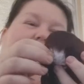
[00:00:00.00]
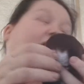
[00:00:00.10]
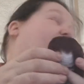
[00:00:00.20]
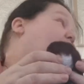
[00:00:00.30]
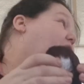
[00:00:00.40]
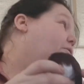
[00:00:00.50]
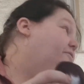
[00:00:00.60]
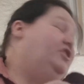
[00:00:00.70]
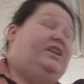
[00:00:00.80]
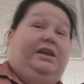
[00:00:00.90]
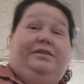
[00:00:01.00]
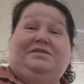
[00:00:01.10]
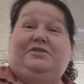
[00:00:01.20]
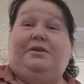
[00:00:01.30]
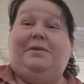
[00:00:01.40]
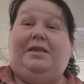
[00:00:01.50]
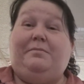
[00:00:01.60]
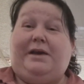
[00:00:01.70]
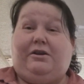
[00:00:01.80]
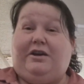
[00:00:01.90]
I don't know if you can hear the screaming in the
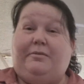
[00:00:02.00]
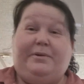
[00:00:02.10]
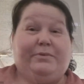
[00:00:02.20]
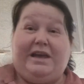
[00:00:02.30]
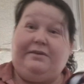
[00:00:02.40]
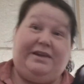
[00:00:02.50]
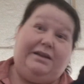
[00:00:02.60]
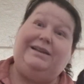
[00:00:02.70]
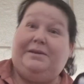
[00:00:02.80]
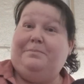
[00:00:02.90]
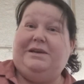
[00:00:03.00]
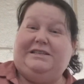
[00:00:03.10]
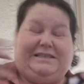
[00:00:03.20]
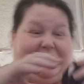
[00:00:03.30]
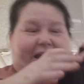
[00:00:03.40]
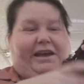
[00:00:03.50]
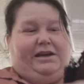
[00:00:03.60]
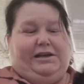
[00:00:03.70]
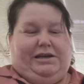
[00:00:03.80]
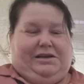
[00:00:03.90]
background, but we're having an Olympics day
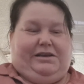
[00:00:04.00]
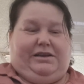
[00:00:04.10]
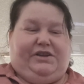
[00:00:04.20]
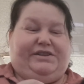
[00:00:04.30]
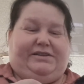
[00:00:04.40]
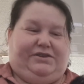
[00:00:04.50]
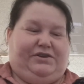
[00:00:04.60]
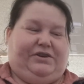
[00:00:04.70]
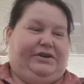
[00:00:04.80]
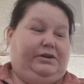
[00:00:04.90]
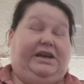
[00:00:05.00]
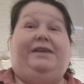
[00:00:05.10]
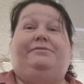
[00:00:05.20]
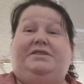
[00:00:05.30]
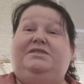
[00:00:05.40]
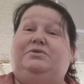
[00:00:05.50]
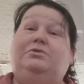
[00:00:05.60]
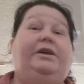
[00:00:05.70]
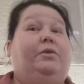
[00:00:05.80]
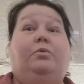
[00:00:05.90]
because, you know, every
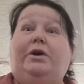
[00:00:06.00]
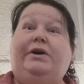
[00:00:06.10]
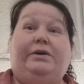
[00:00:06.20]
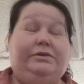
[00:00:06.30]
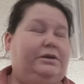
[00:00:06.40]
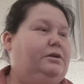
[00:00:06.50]
school in the world.